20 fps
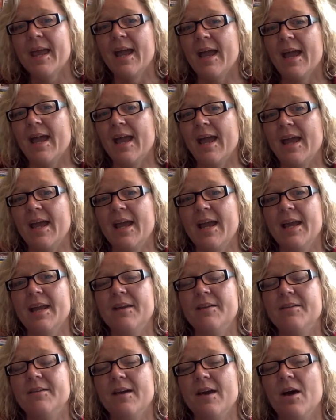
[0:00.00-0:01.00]

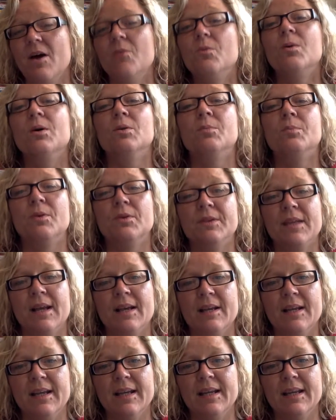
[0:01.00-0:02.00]
and I will put that
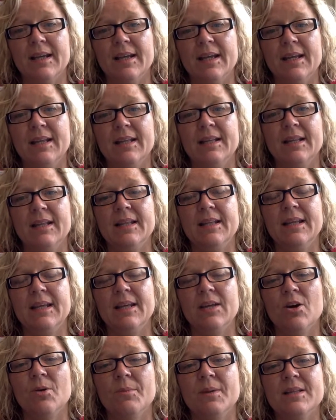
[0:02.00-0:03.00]
link in
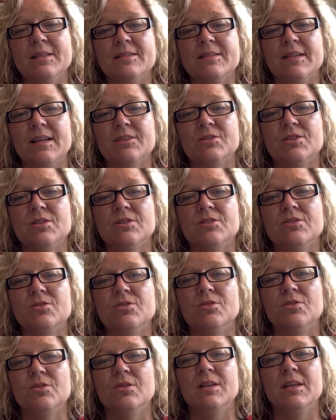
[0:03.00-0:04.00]
the comments section
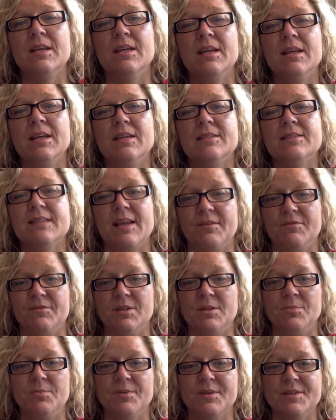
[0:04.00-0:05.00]
to the
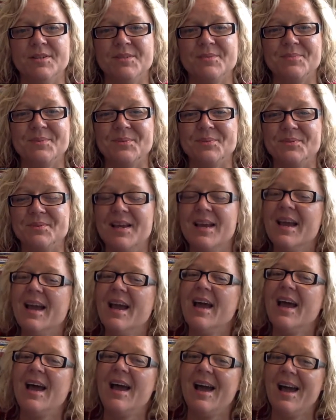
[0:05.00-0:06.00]
safety principles.
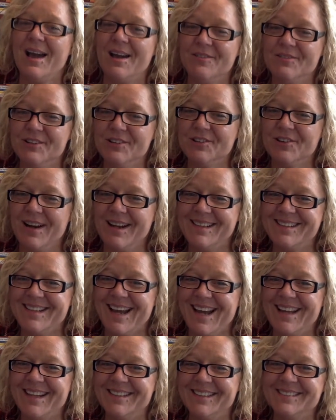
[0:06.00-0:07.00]
Have a great
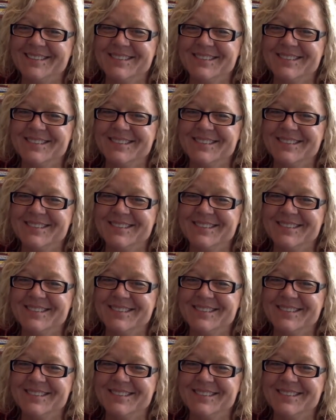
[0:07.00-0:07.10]
day.